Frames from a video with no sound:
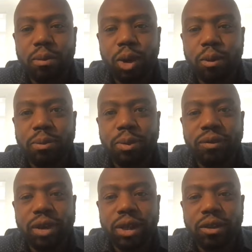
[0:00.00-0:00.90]
Berman
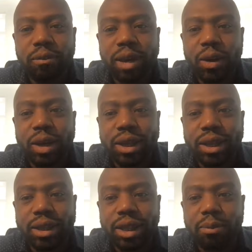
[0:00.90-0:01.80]
Professor of
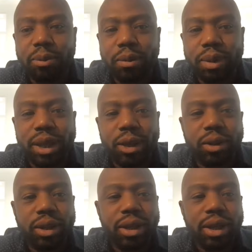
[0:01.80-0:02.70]
Bioethics and Public Health